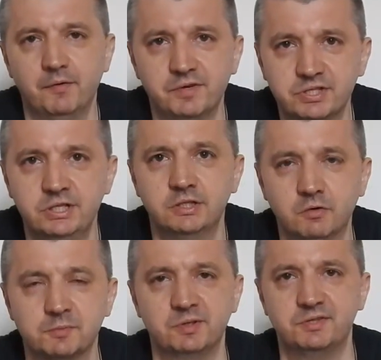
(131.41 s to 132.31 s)
The
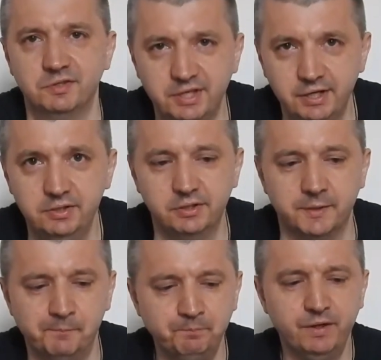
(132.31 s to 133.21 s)
examination that
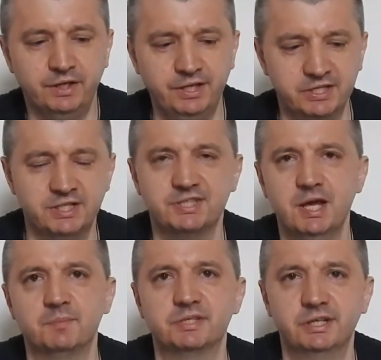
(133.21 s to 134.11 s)
allegedly
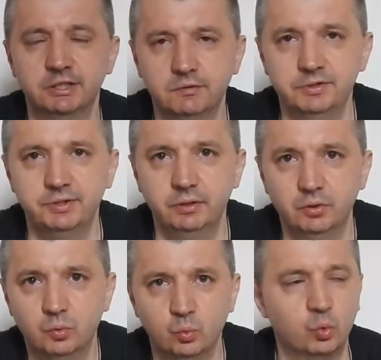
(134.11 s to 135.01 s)
established the cause of
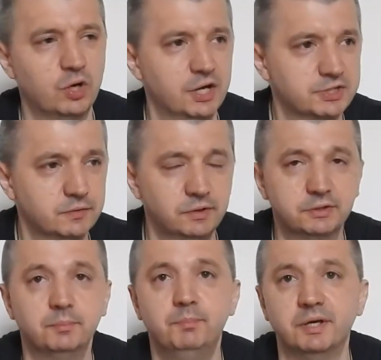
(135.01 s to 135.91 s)
death was dated
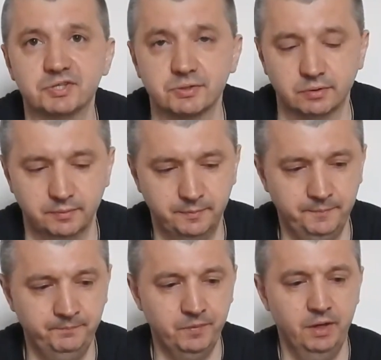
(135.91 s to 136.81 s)
August
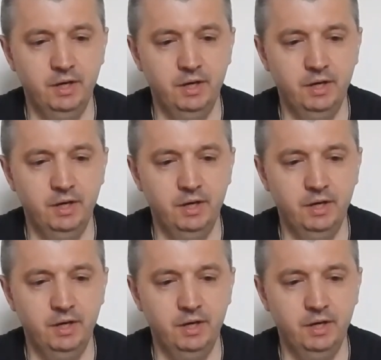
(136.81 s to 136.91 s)
19th,